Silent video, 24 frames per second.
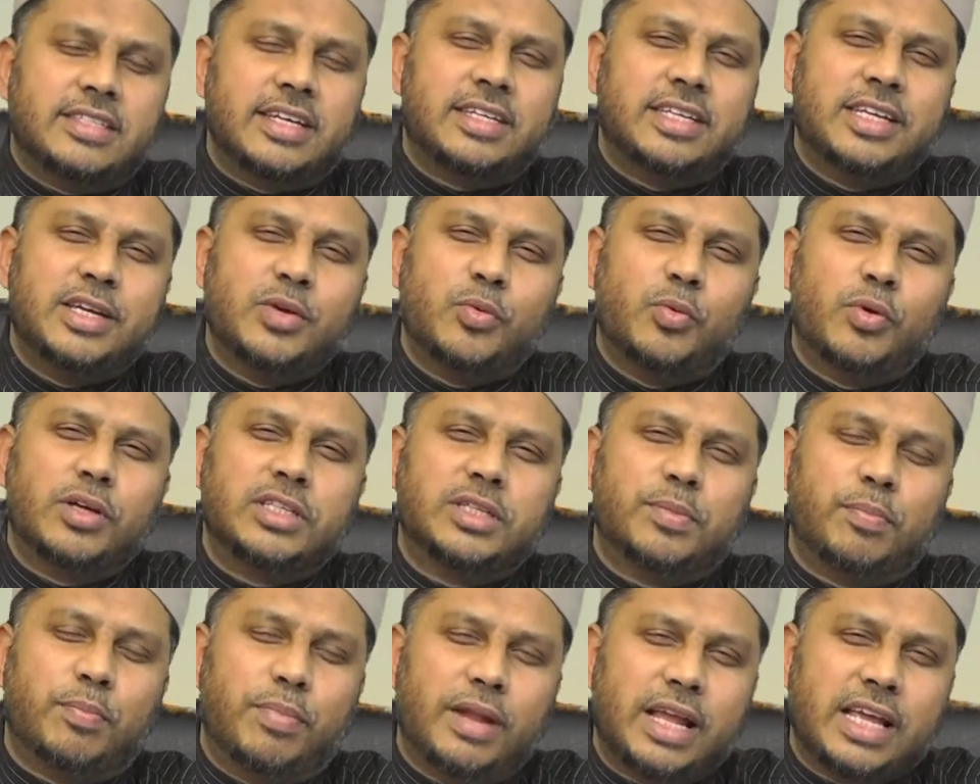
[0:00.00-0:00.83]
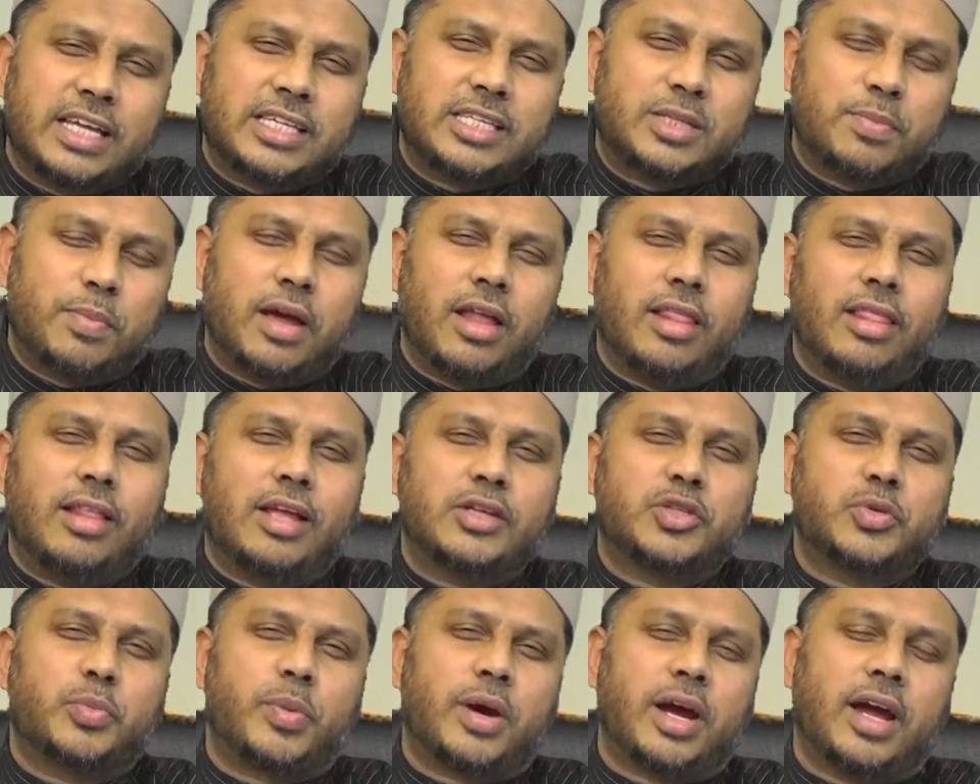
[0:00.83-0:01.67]
that he was blessed by Allah
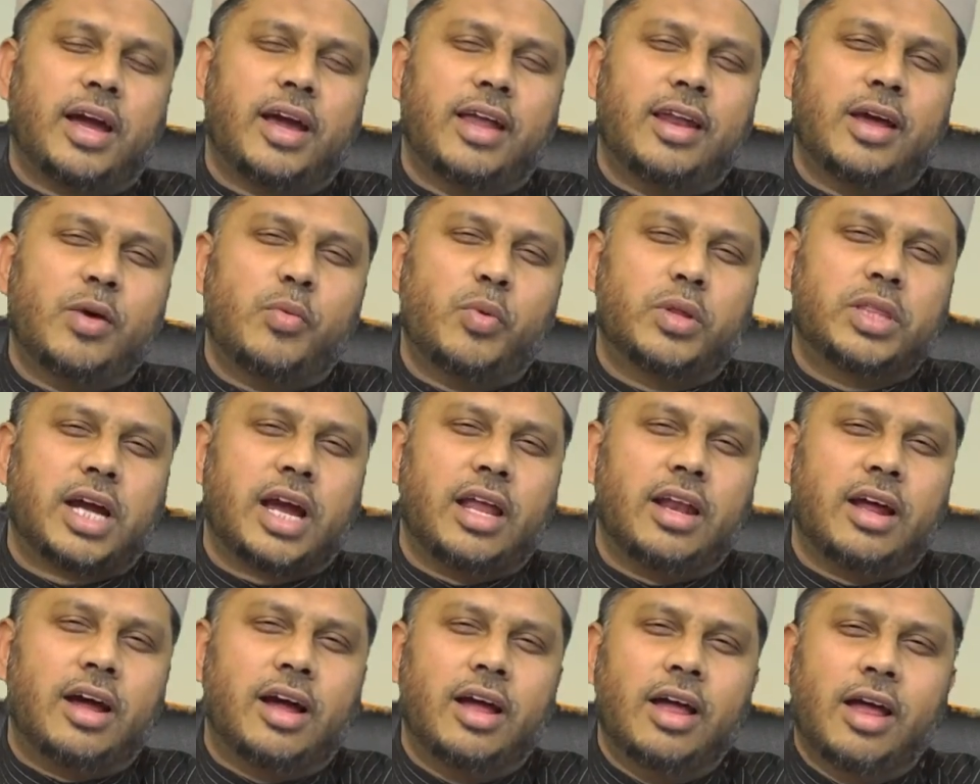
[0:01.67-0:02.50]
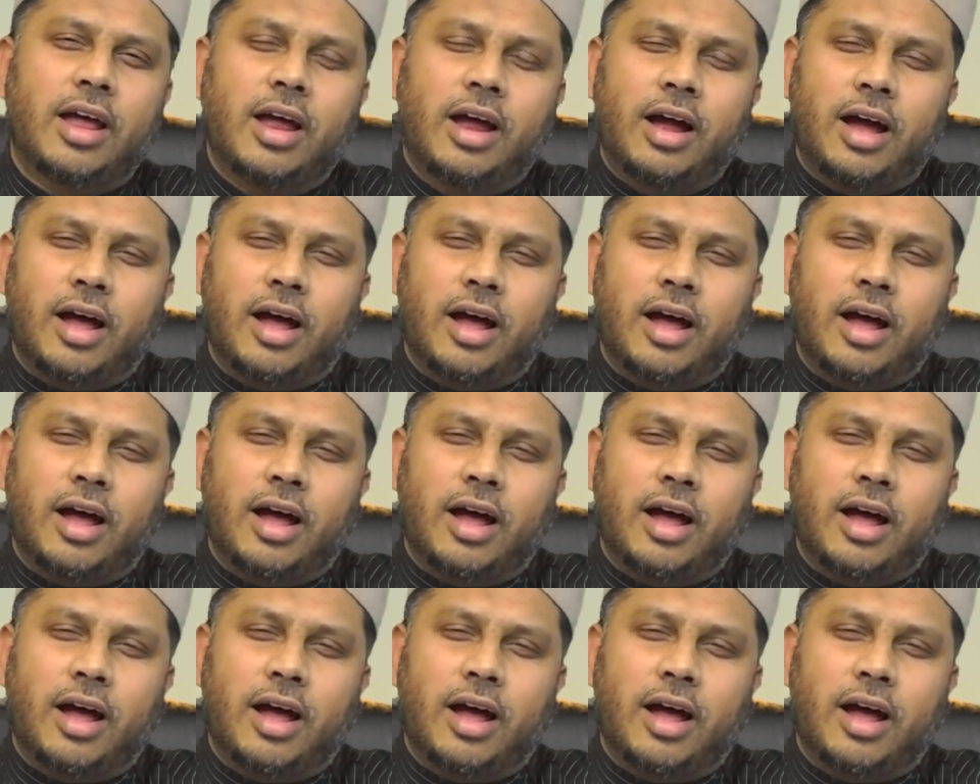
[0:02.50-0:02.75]
subhanahu wa ta'ala.